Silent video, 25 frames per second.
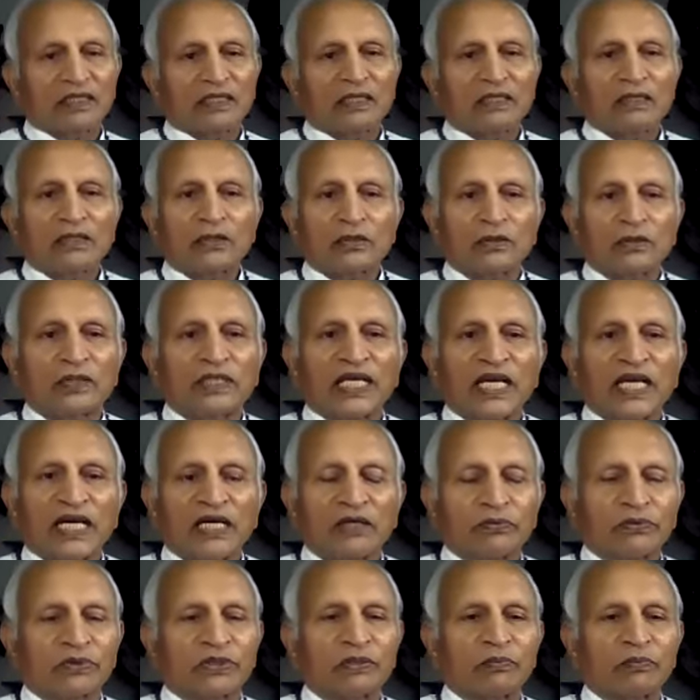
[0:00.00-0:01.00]
So they
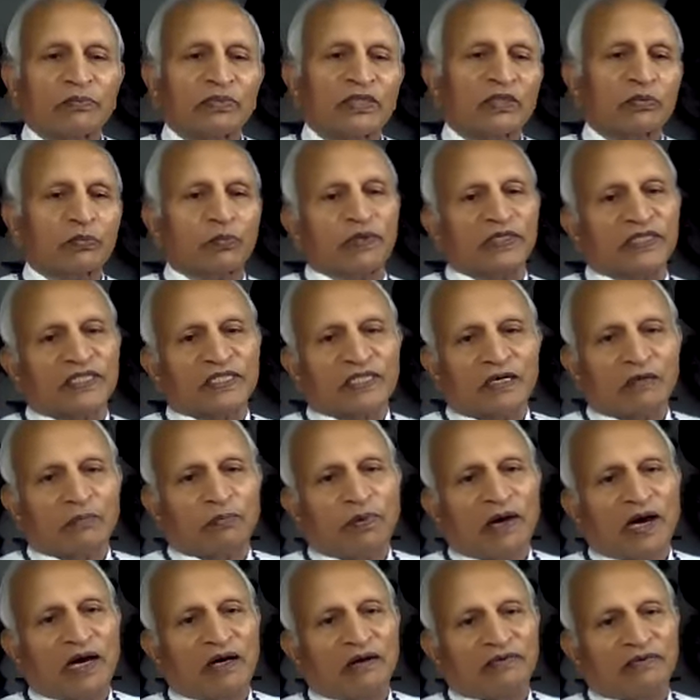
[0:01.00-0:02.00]
have some special
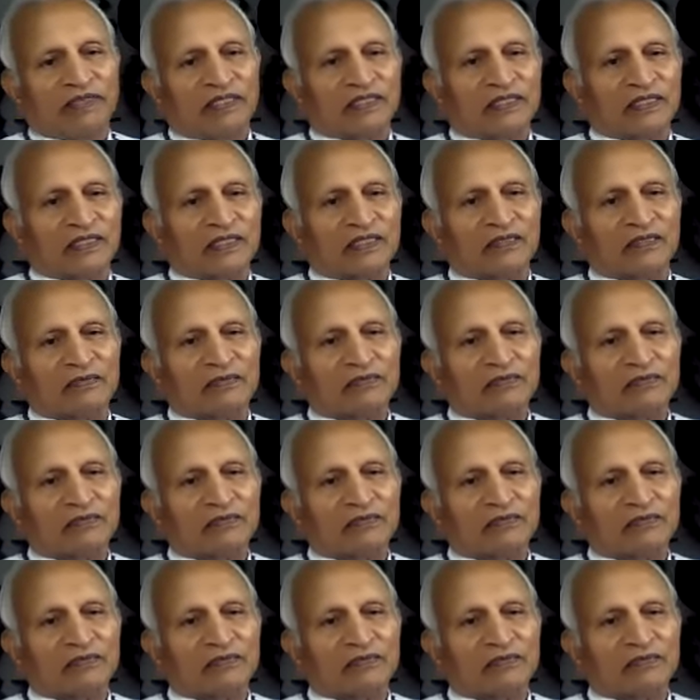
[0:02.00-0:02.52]
powers.